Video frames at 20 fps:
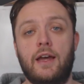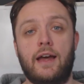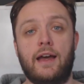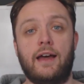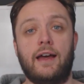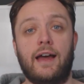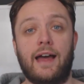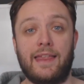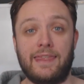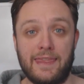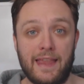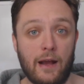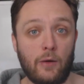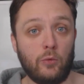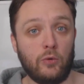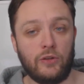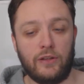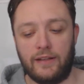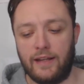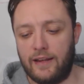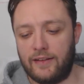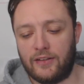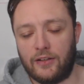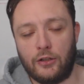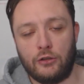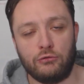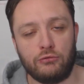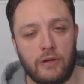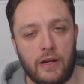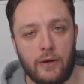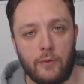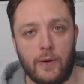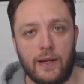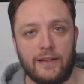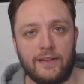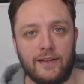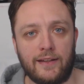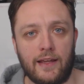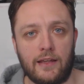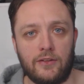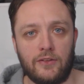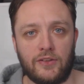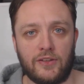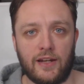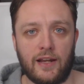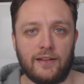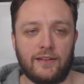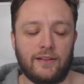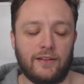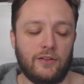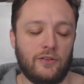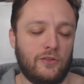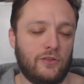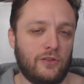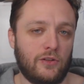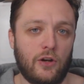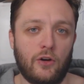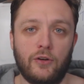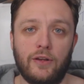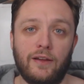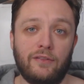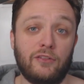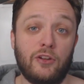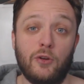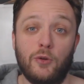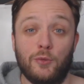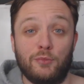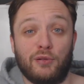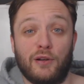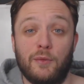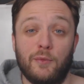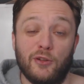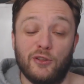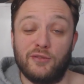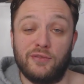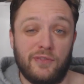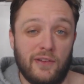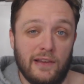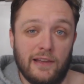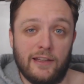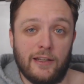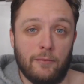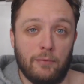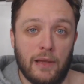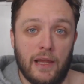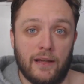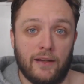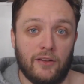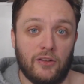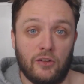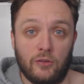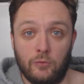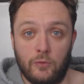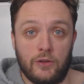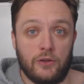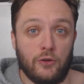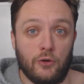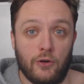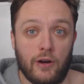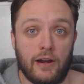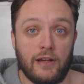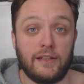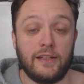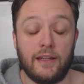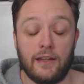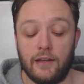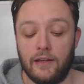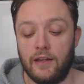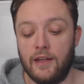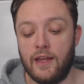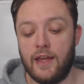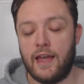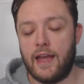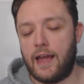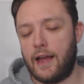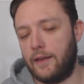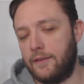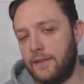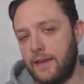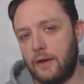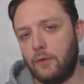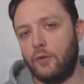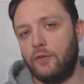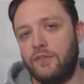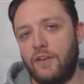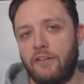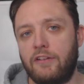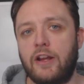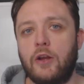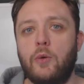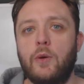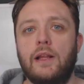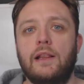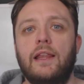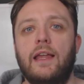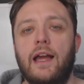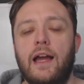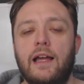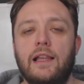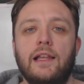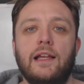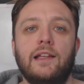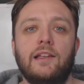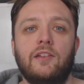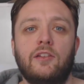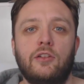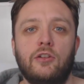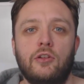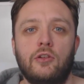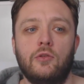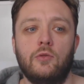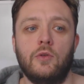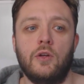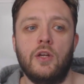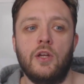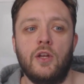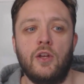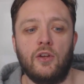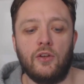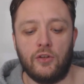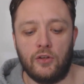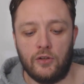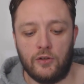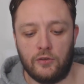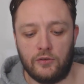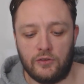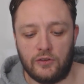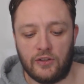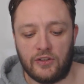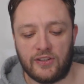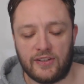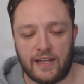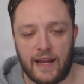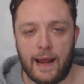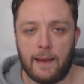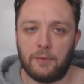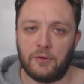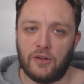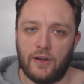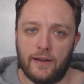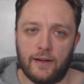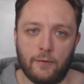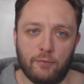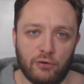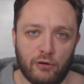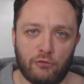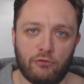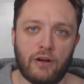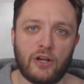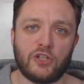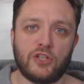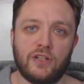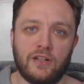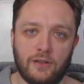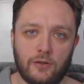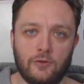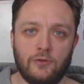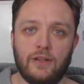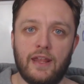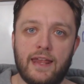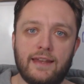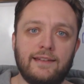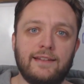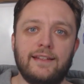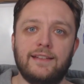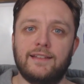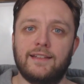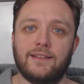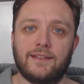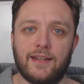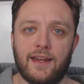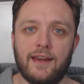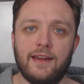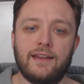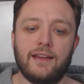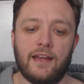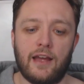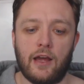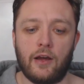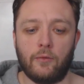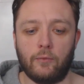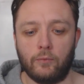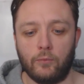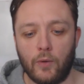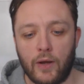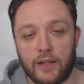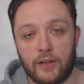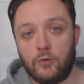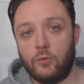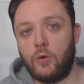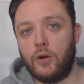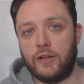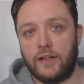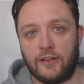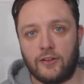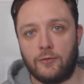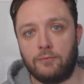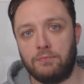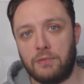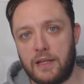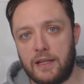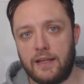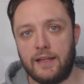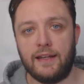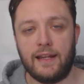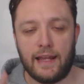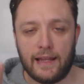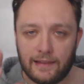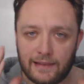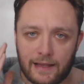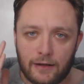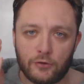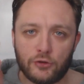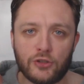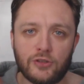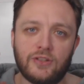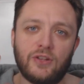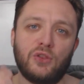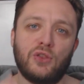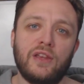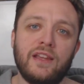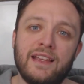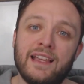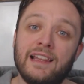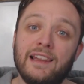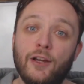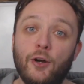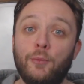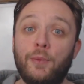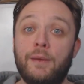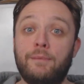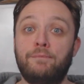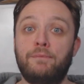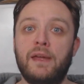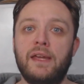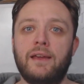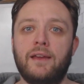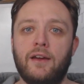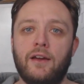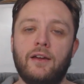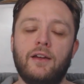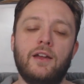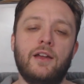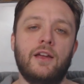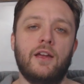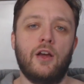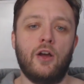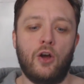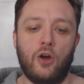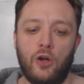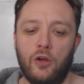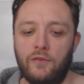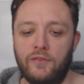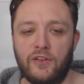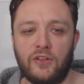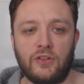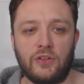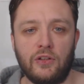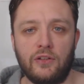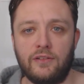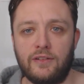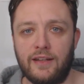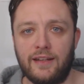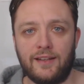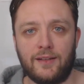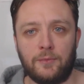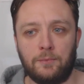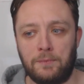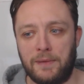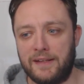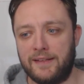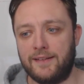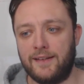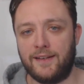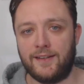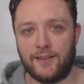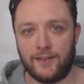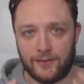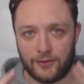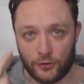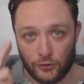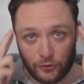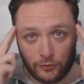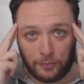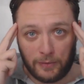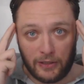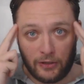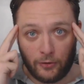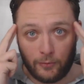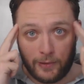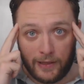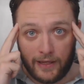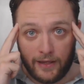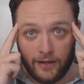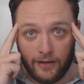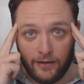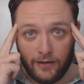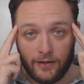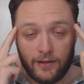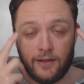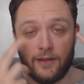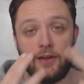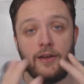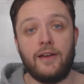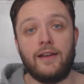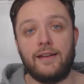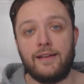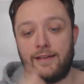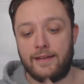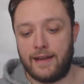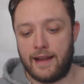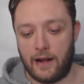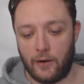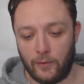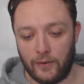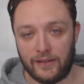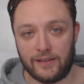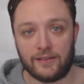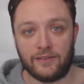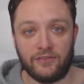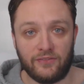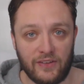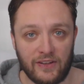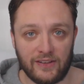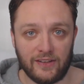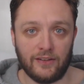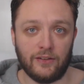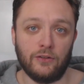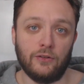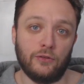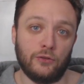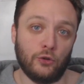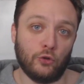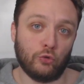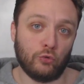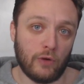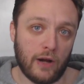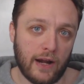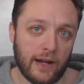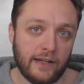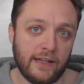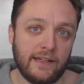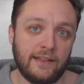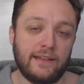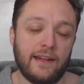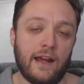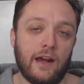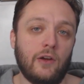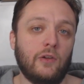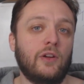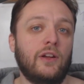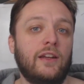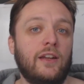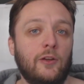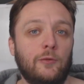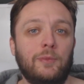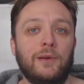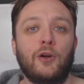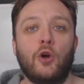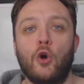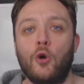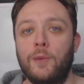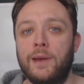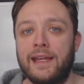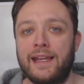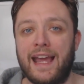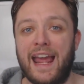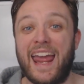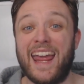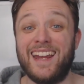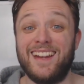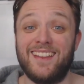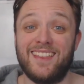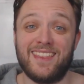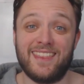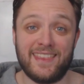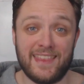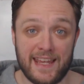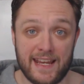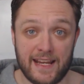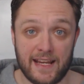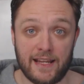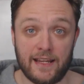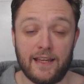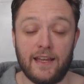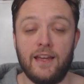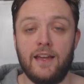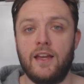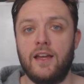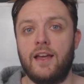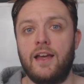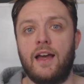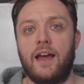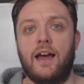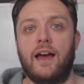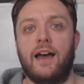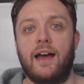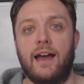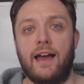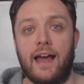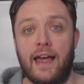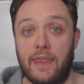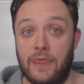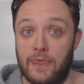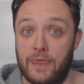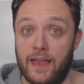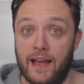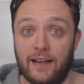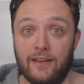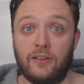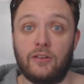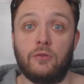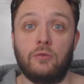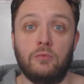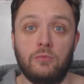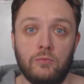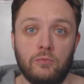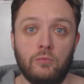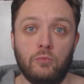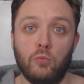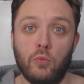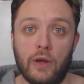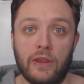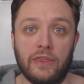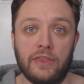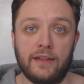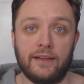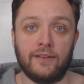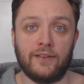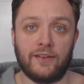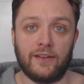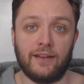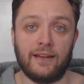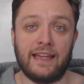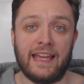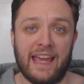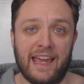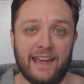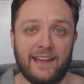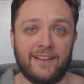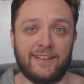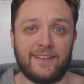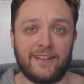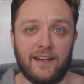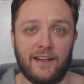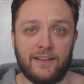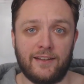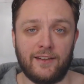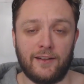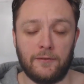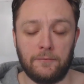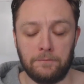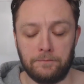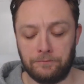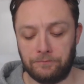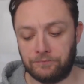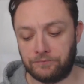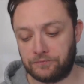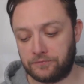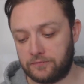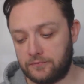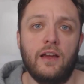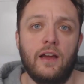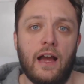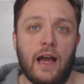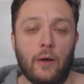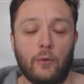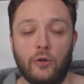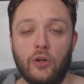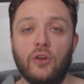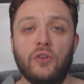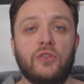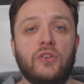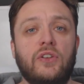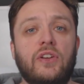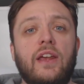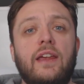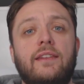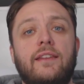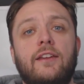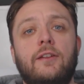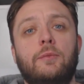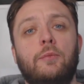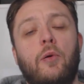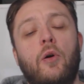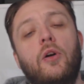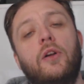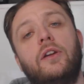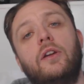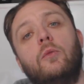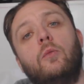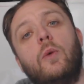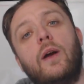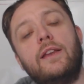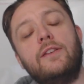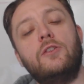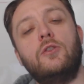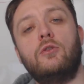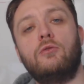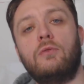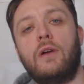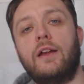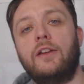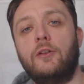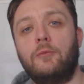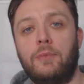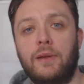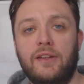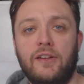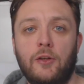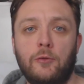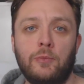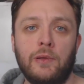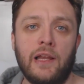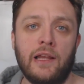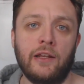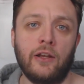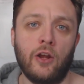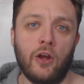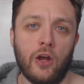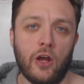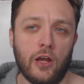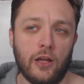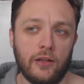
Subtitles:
And that's a great way to get you started, because all you have to do is pretty much fill in the blanks with your idea. And that will very quickly highlight to you the steps and the progression that you then need to take and where you want it to be, and it allows you to think a little bit bigger. All of a sudden, this business has just been up here. Now it's physical. You're writing it down and it's becoming a thing, and that's when things can get exciting. I would also say at this point, when you're writing your business plan,